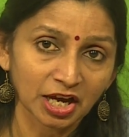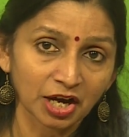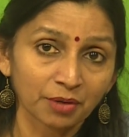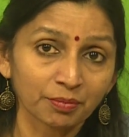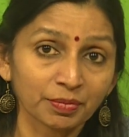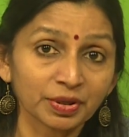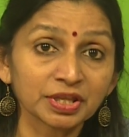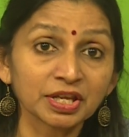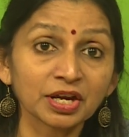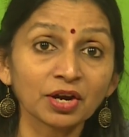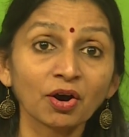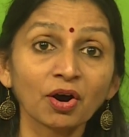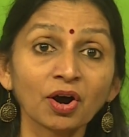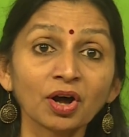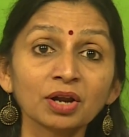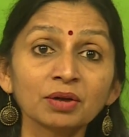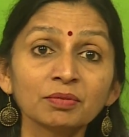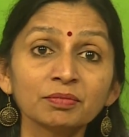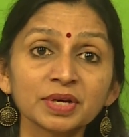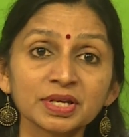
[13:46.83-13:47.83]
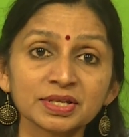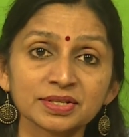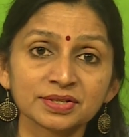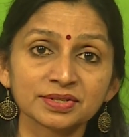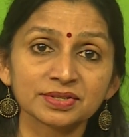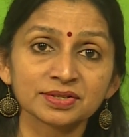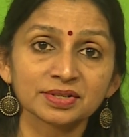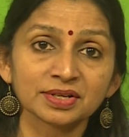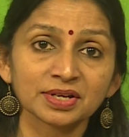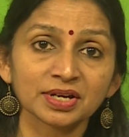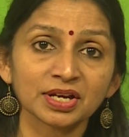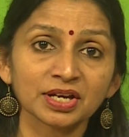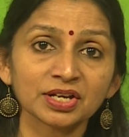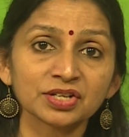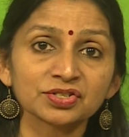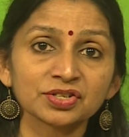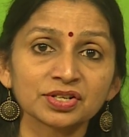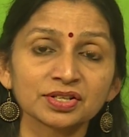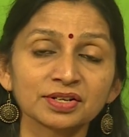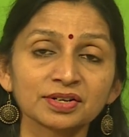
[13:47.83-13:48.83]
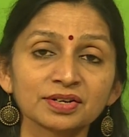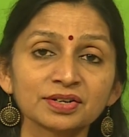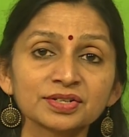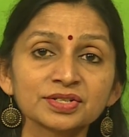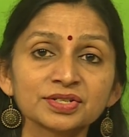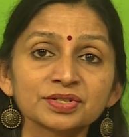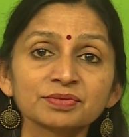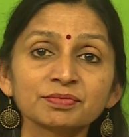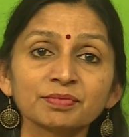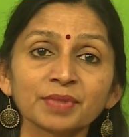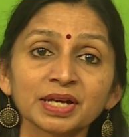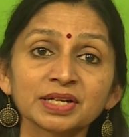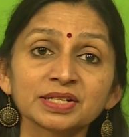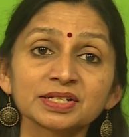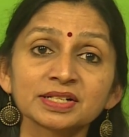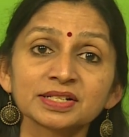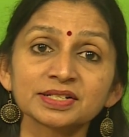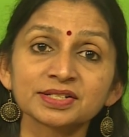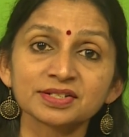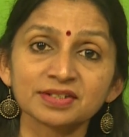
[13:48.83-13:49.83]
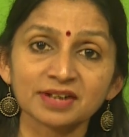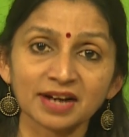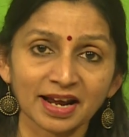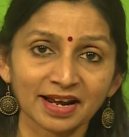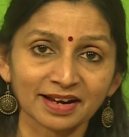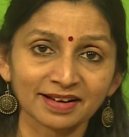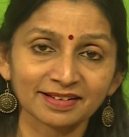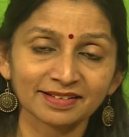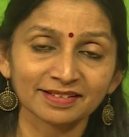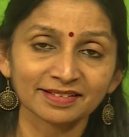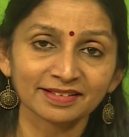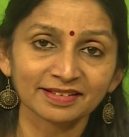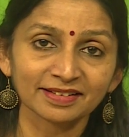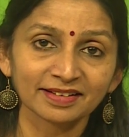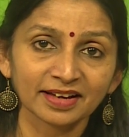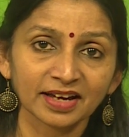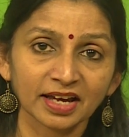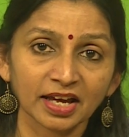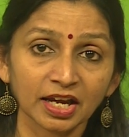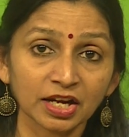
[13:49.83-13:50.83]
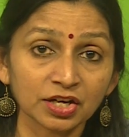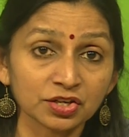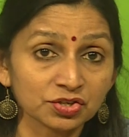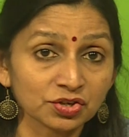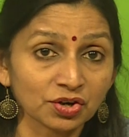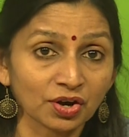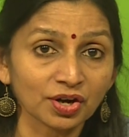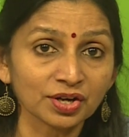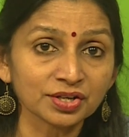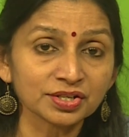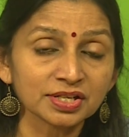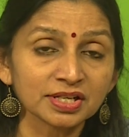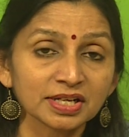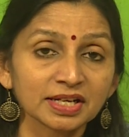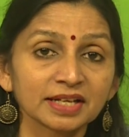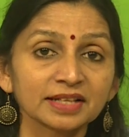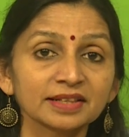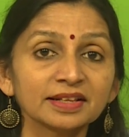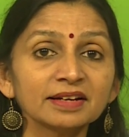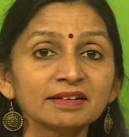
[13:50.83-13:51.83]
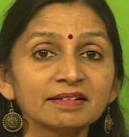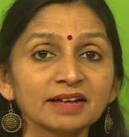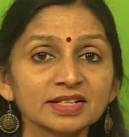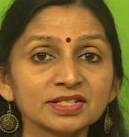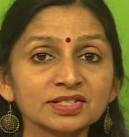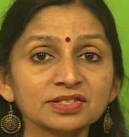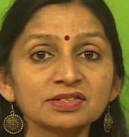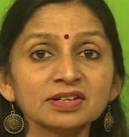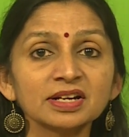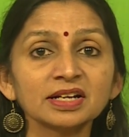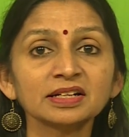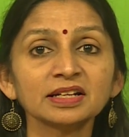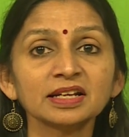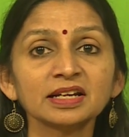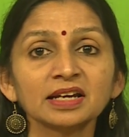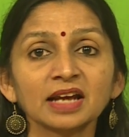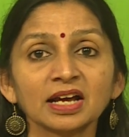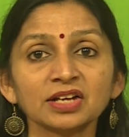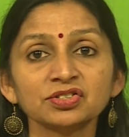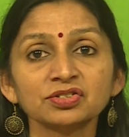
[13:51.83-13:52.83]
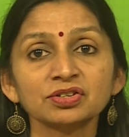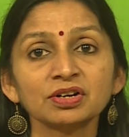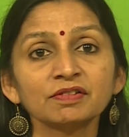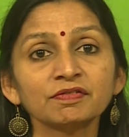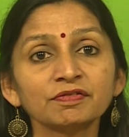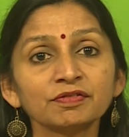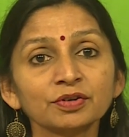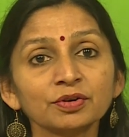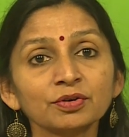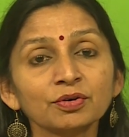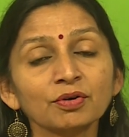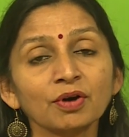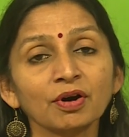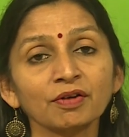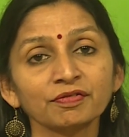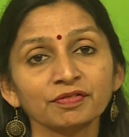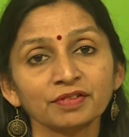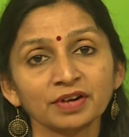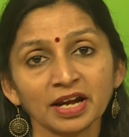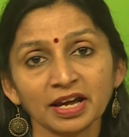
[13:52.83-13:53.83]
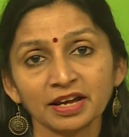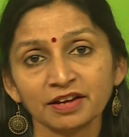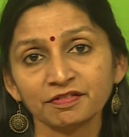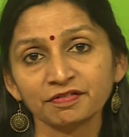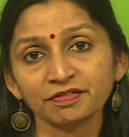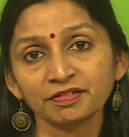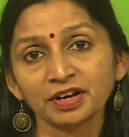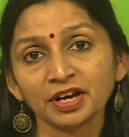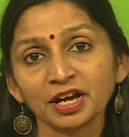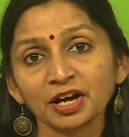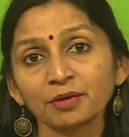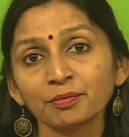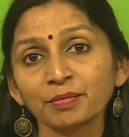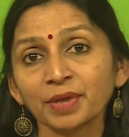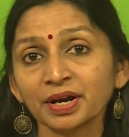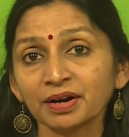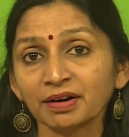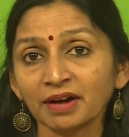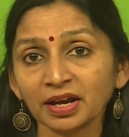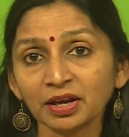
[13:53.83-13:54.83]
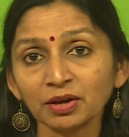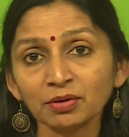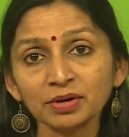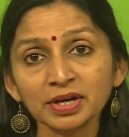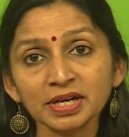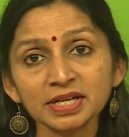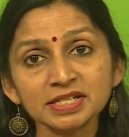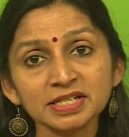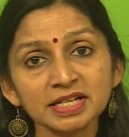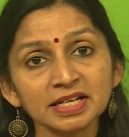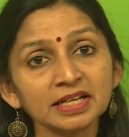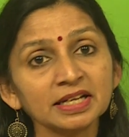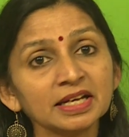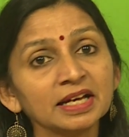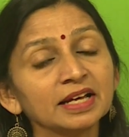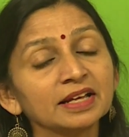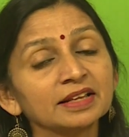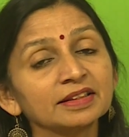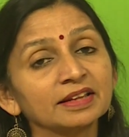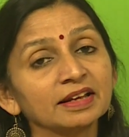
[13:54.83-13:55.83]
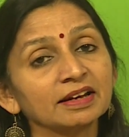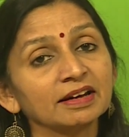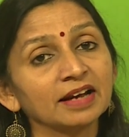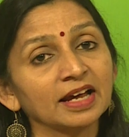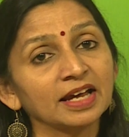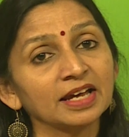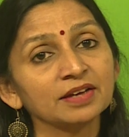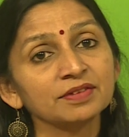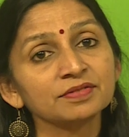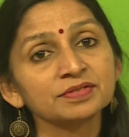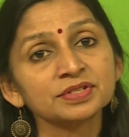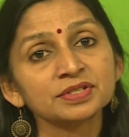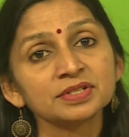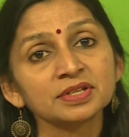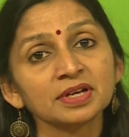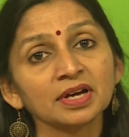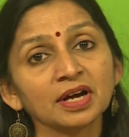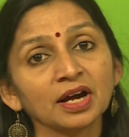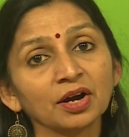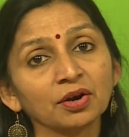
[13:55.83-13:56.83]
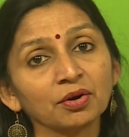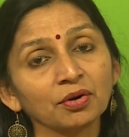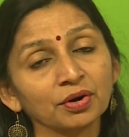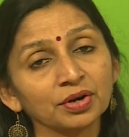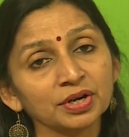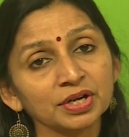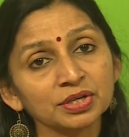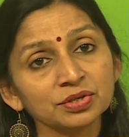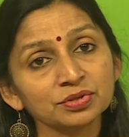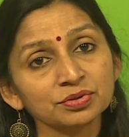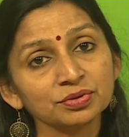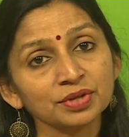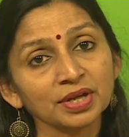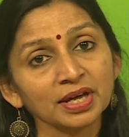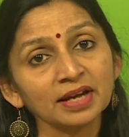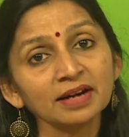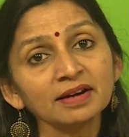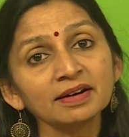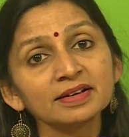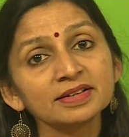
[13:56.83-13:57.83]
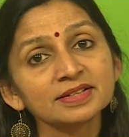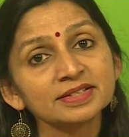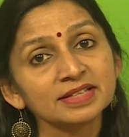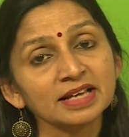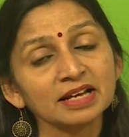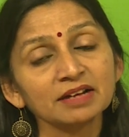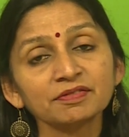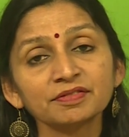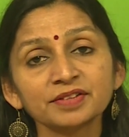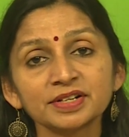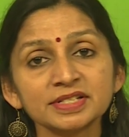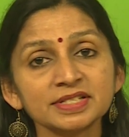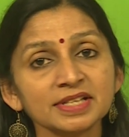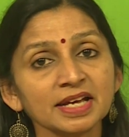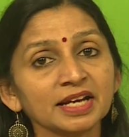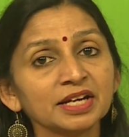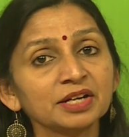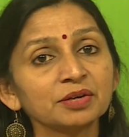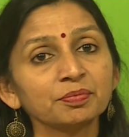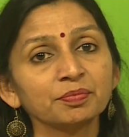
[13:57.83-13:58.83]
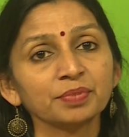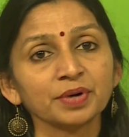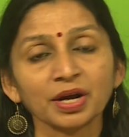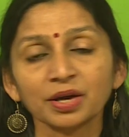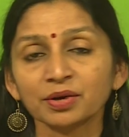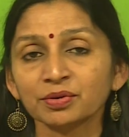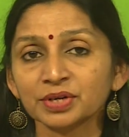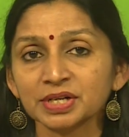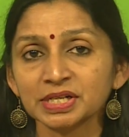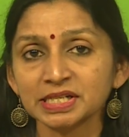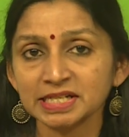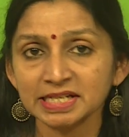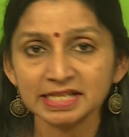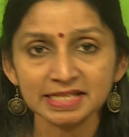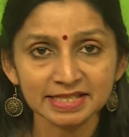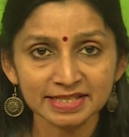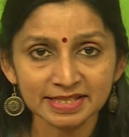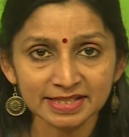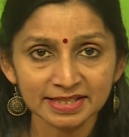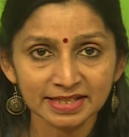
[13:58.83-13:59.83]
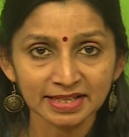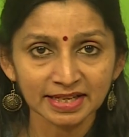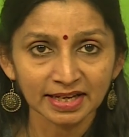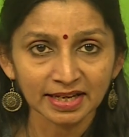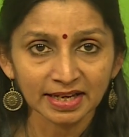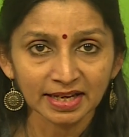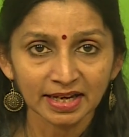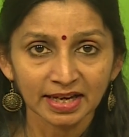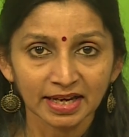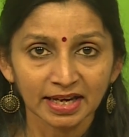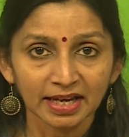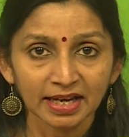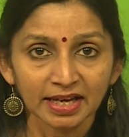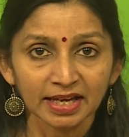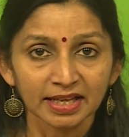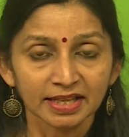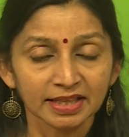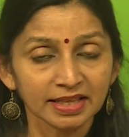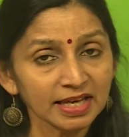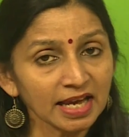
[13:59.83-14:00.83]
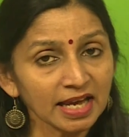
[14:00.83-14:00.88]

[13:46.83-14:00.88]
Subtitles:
But they all miss each other's mental track. In short, they restrict the natural flow of life by regulating their lives according to their self-designed priorities. The